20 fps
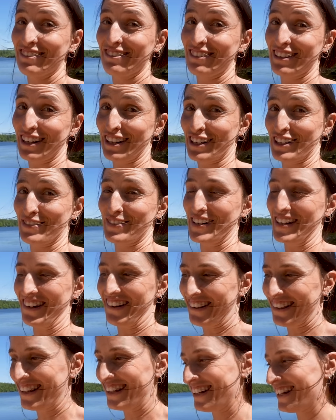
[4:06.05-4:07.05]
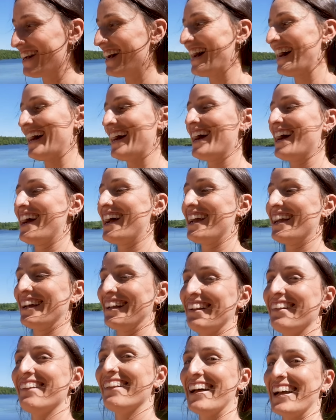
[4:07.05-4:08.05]
very smooth. I
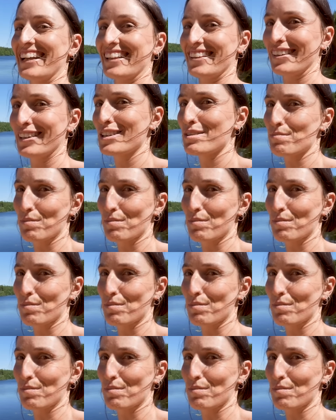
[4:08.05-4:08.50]
like this